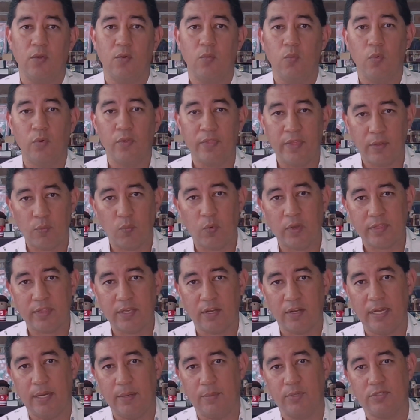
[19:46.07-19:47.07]
well, then what
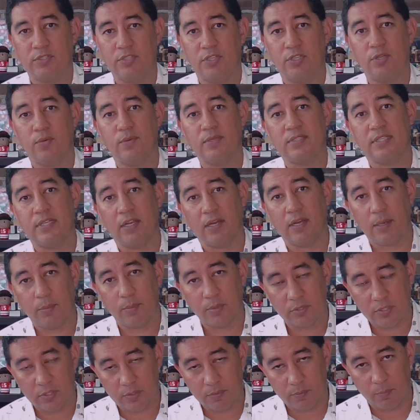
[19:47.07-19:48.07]
they're able to do is they're
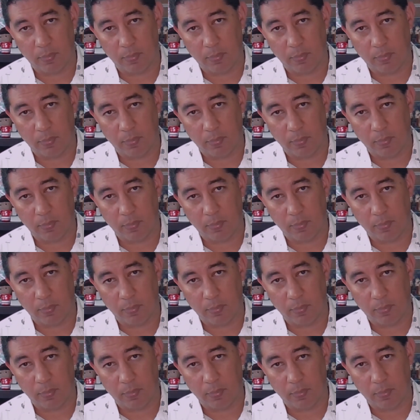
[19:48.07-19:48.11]
able to